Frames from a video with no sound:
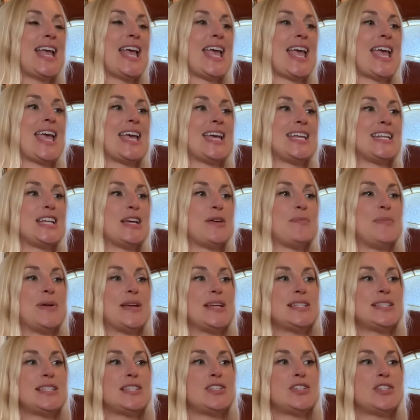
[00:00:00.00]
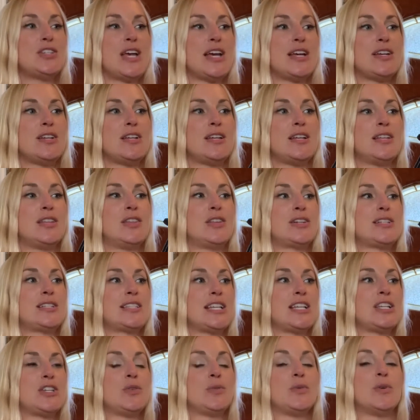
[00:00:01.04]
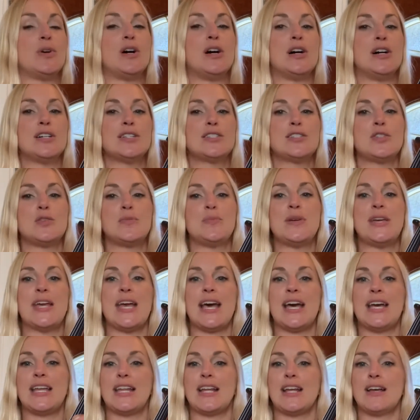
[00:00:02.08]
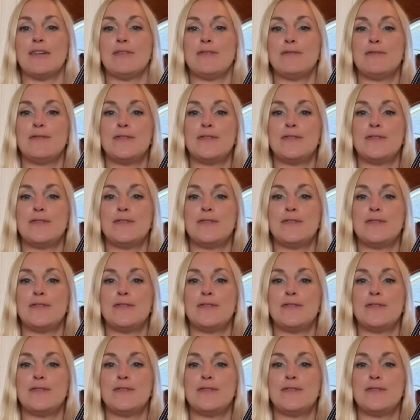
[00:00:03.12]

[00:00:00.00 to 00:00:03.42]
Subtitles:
And basses, it looks like you will also be adding a